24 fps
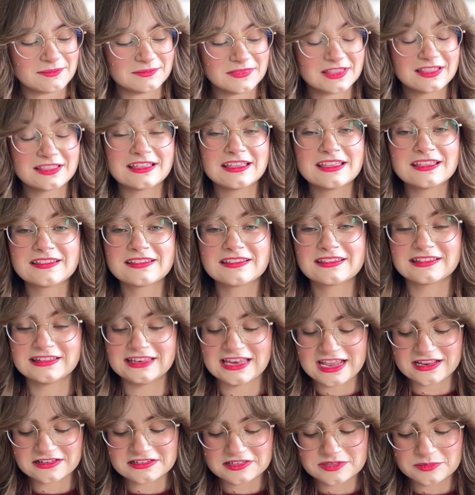This
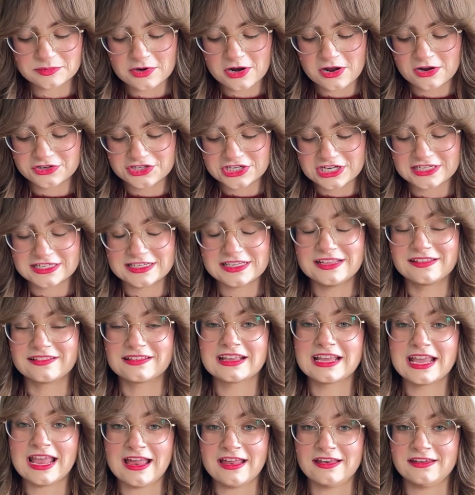next project is
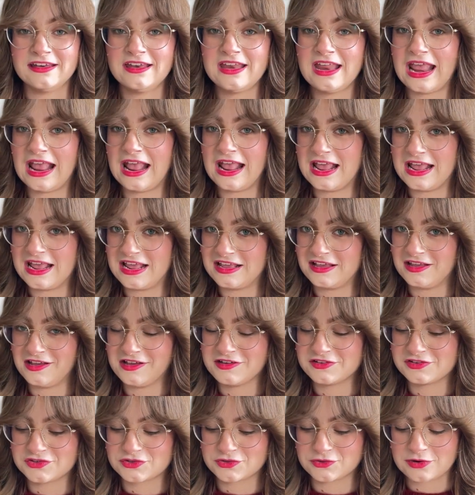again a
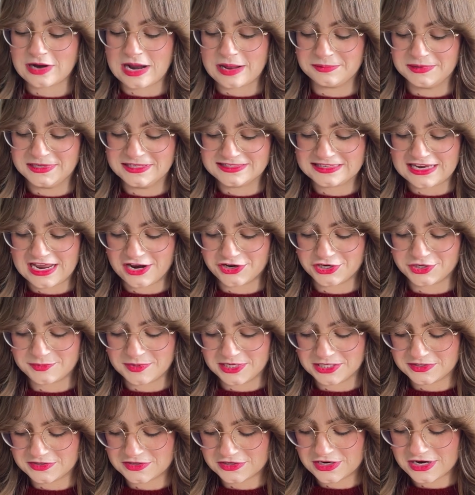scrappy stash
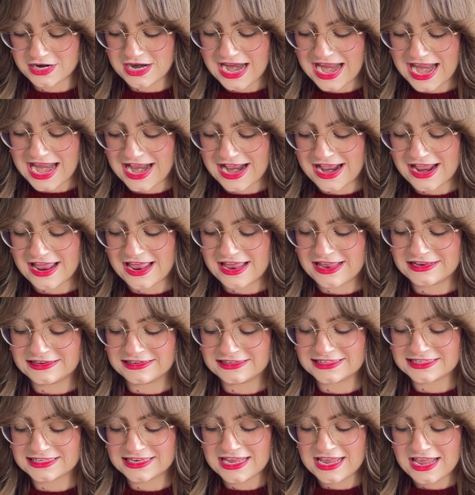buster
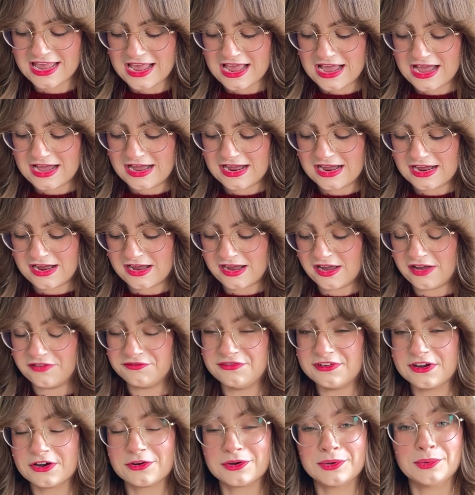and a
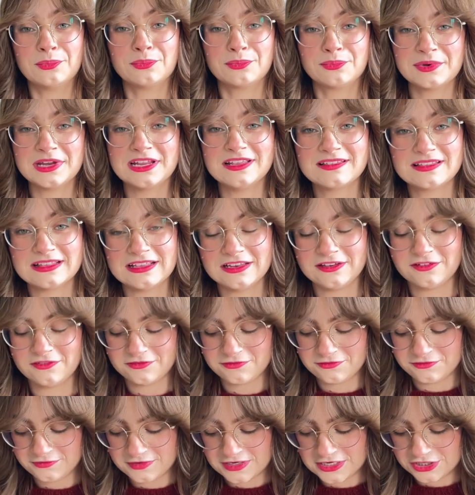very recent
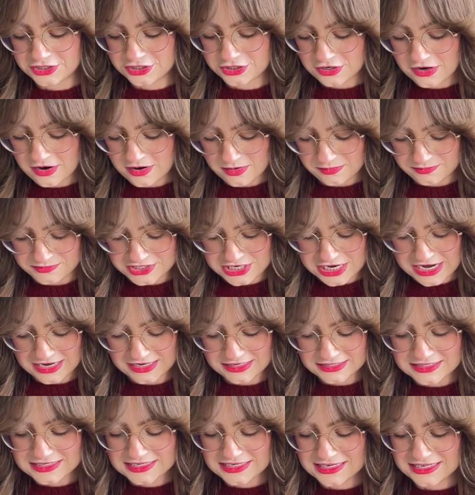finished
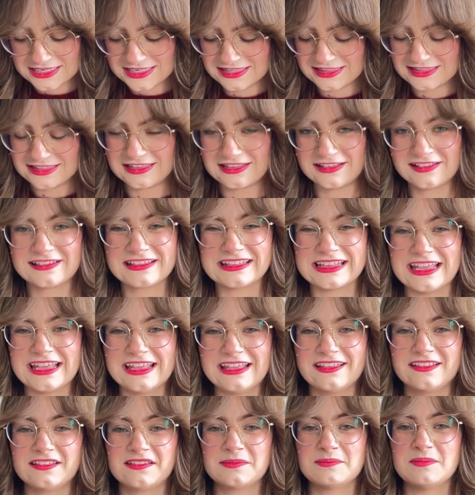object. This
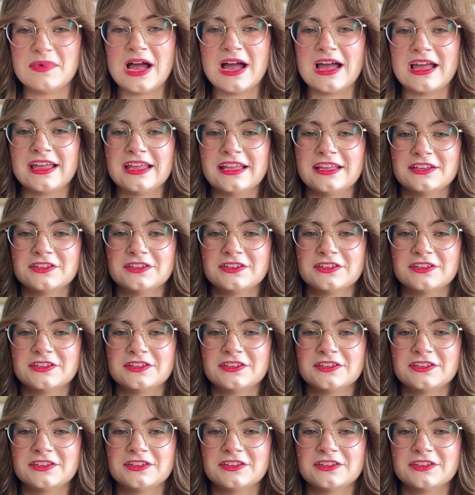is my